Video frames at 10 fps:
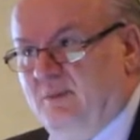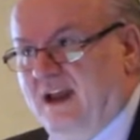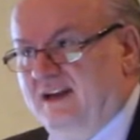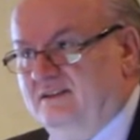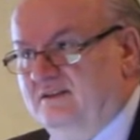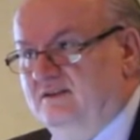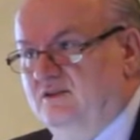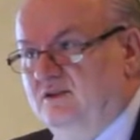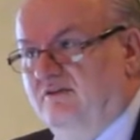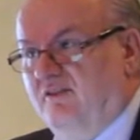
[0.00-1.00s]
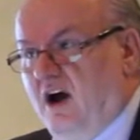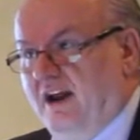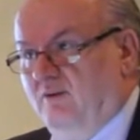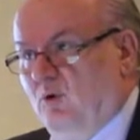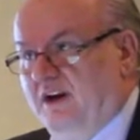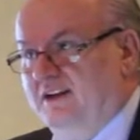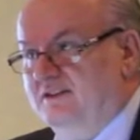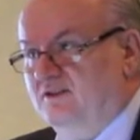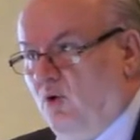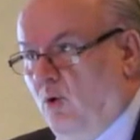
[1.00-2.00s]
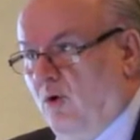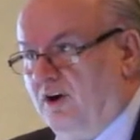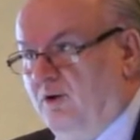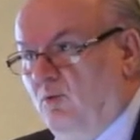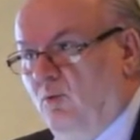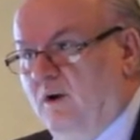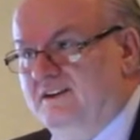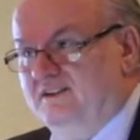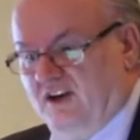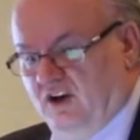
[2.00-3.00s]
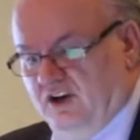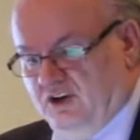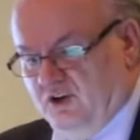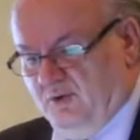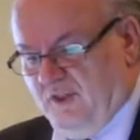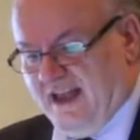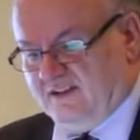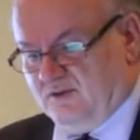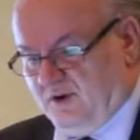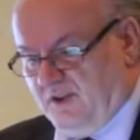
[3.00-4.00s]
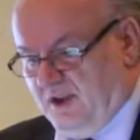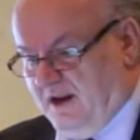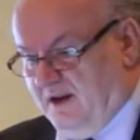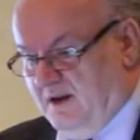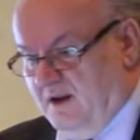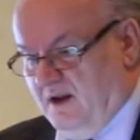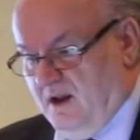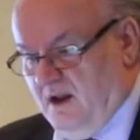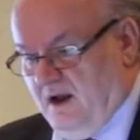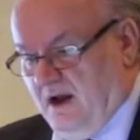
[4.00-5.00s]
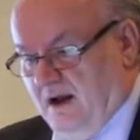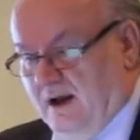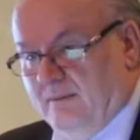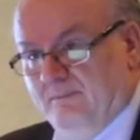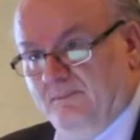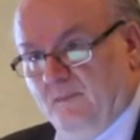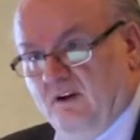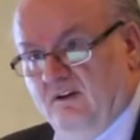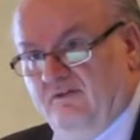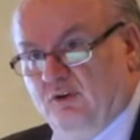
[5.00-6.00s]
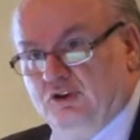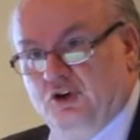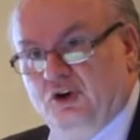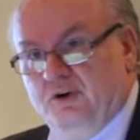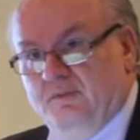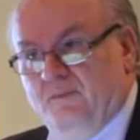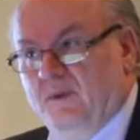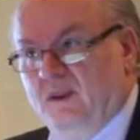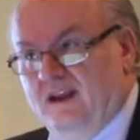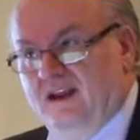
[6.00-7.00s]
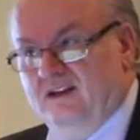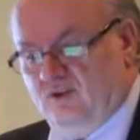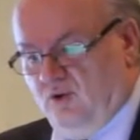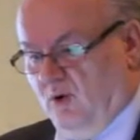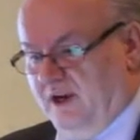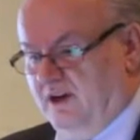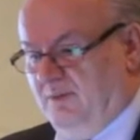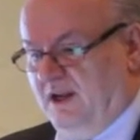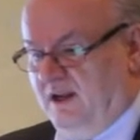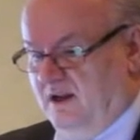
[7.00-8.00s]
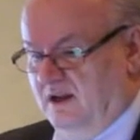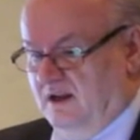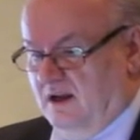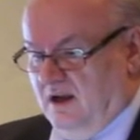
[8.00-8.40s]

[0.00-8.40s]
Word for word: space to define what is CORD, what is it going to do, that sort of thing. For sure, it's going to be